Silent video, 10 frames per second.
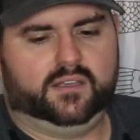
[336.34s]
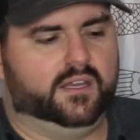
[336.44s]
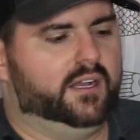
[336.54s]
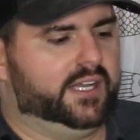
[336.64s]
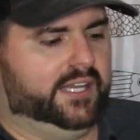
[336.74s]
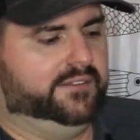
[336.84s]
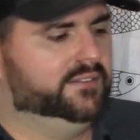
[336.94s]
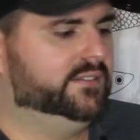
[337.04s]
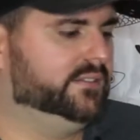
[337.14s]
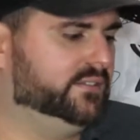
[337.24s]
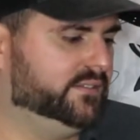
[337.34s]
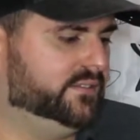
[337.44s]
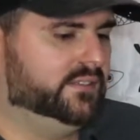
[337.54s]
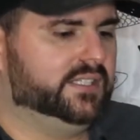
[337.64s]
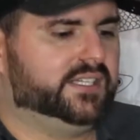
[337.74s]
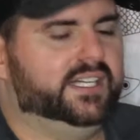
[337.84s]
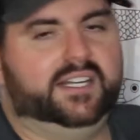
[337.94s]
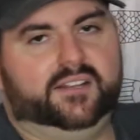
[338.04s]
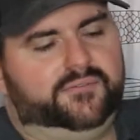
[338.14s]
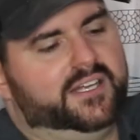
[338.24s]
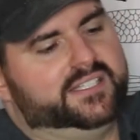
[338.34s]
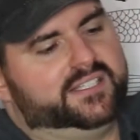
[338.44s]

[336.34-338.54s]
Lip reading: Okay, let's get into the fun